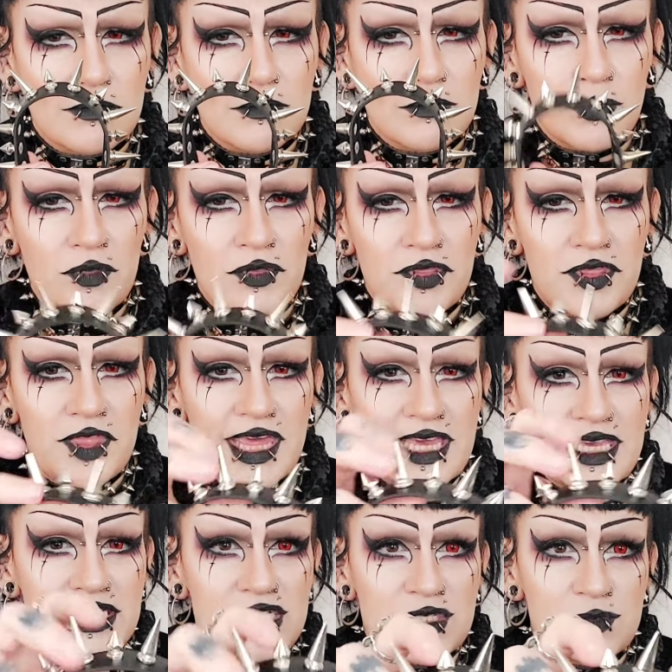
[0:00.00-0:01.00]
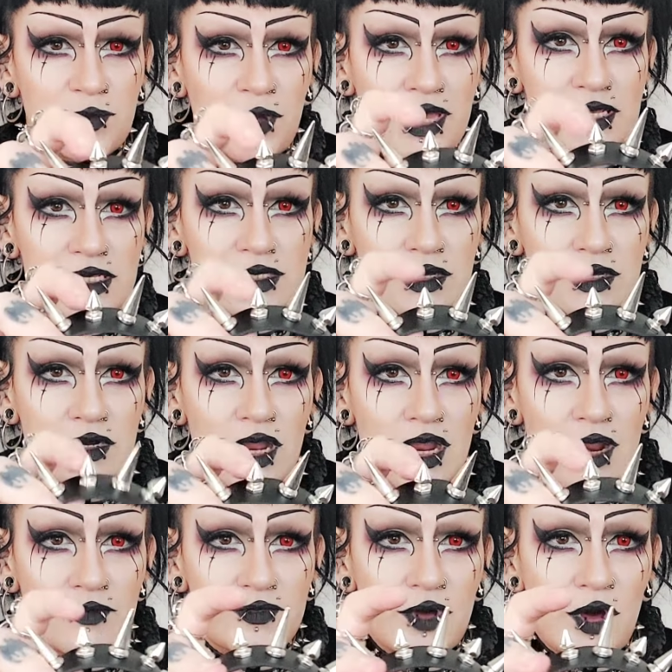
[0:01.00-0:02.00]
with these spikes on and
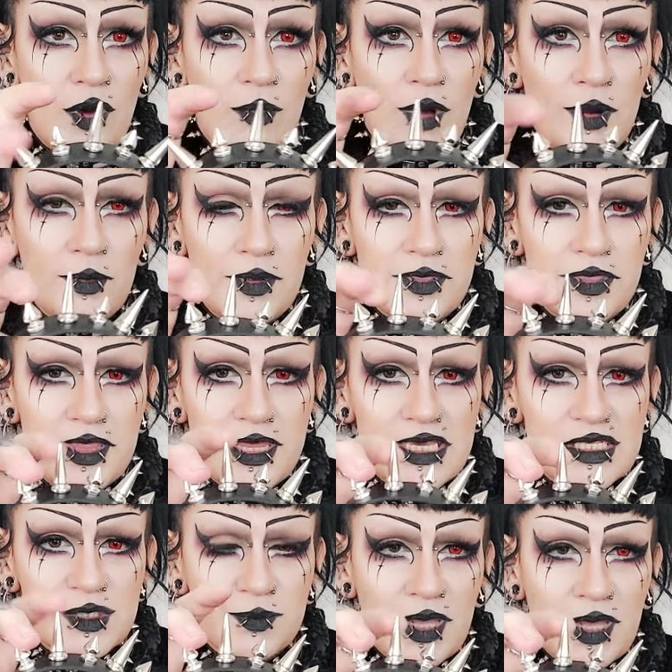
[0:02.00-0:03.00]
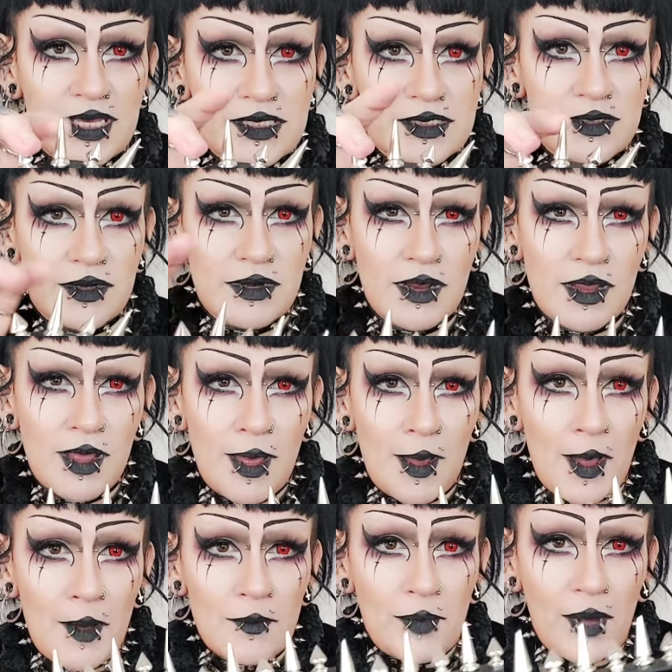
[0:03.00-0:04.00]
I've got one with these spikes on.
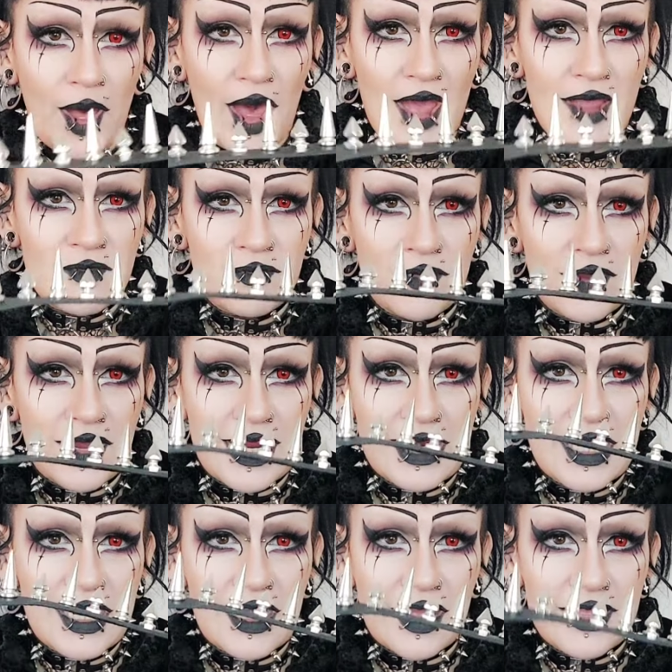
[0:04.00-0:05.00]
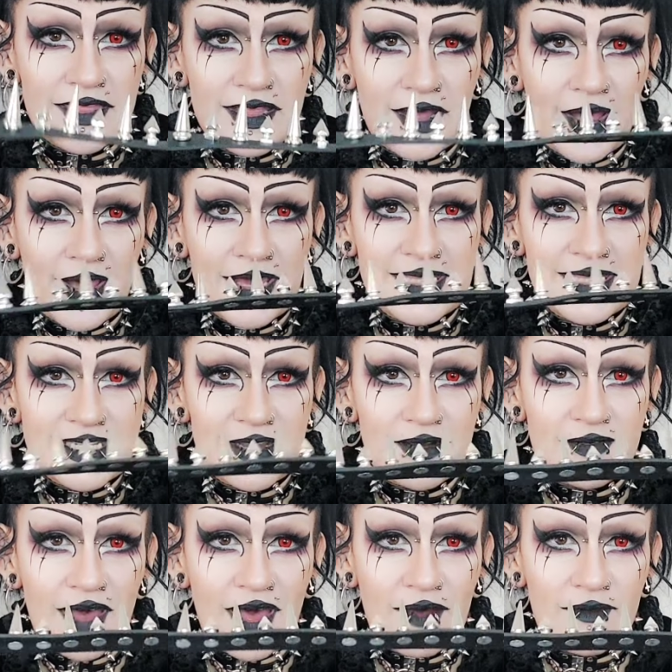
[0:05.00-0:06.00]
But I really like the idea
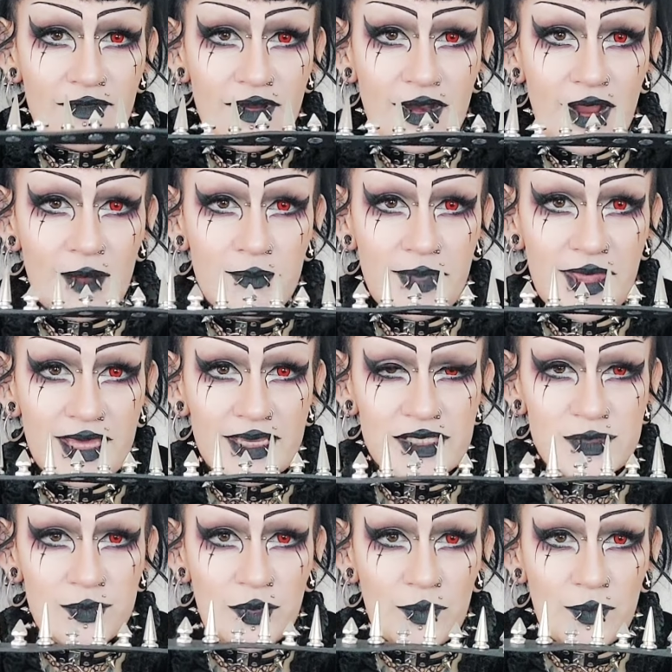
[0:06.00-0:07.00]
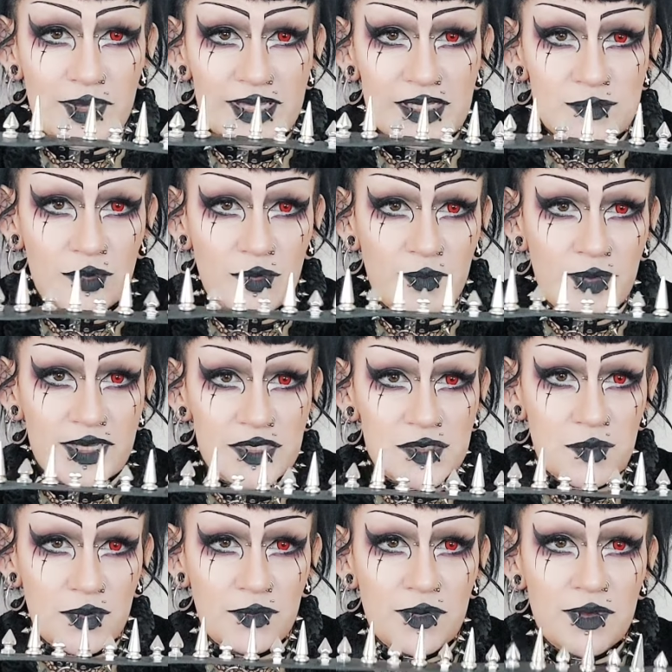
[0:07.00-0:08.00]
of having a big, small, big, small, big,
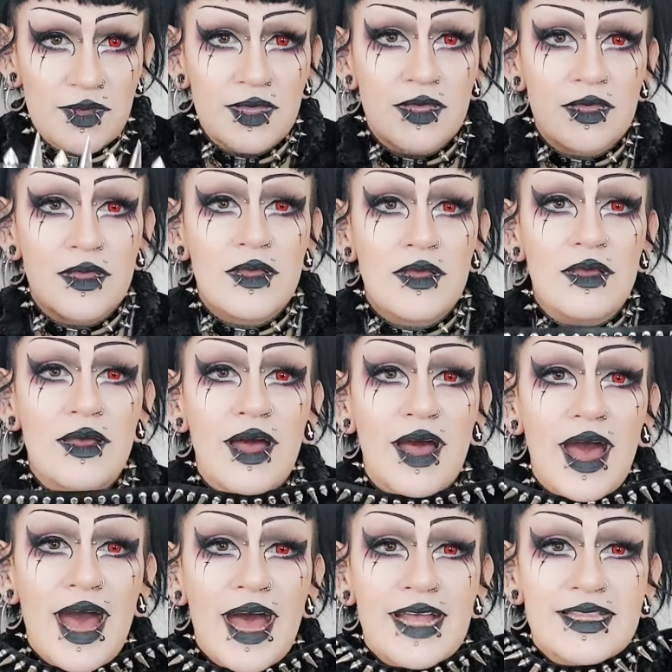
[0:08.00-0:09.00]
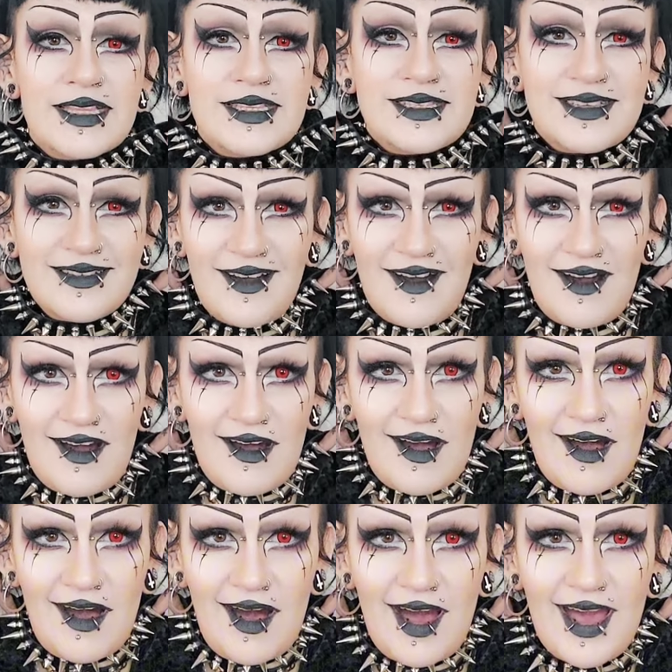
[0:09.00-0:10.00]
small. And
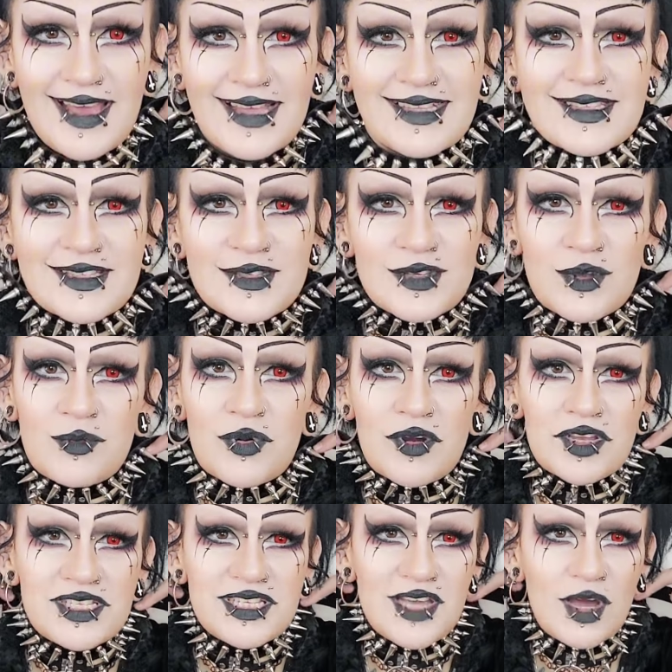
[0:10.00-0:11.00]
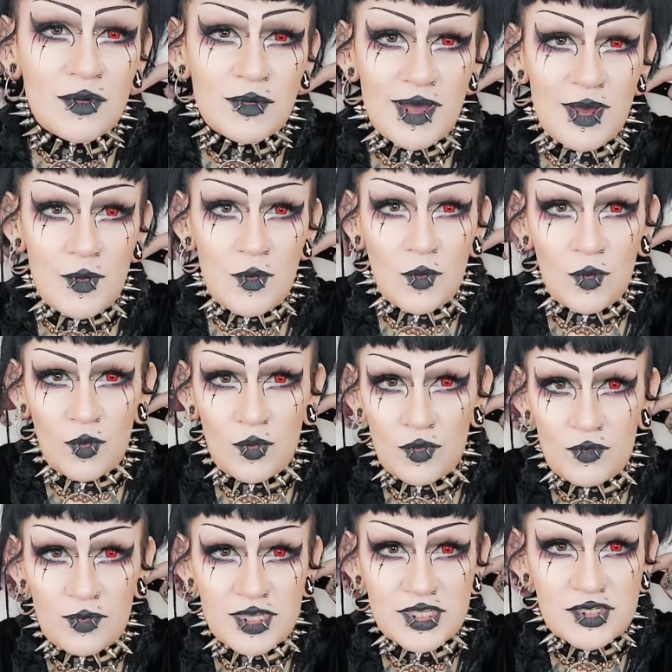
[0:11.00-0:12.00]
it's so pretty. I'll wear
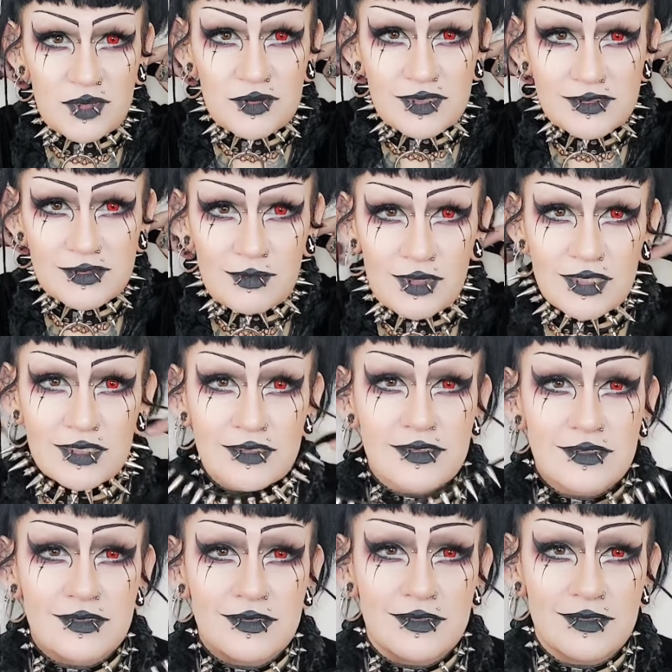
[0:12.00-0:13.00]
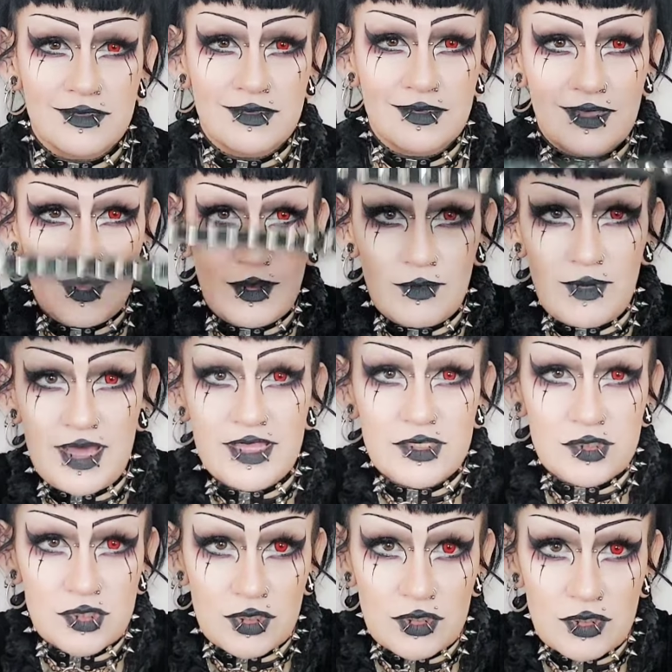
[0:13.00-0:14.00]
all my chokers at once. Wear
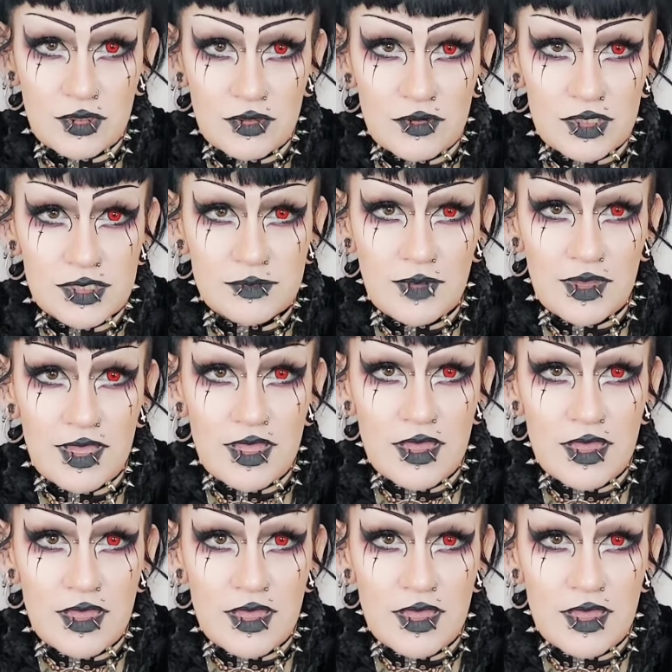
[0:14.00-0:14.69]
this choker across my...